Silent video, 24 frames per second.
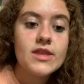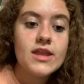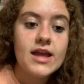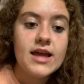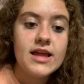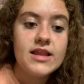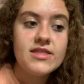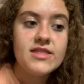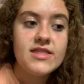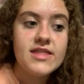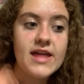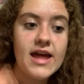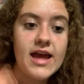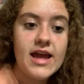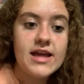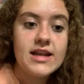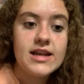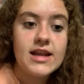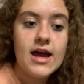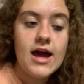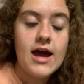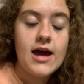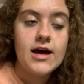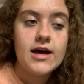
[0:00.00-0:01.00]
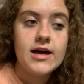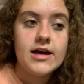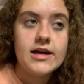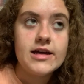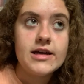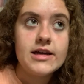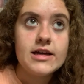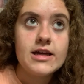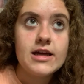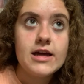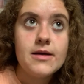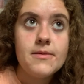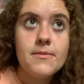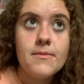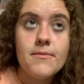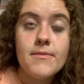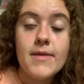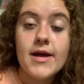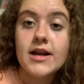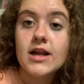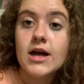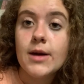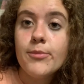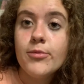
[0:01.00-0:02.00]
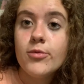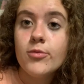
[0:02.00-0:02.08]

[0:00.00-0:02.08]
And then I met up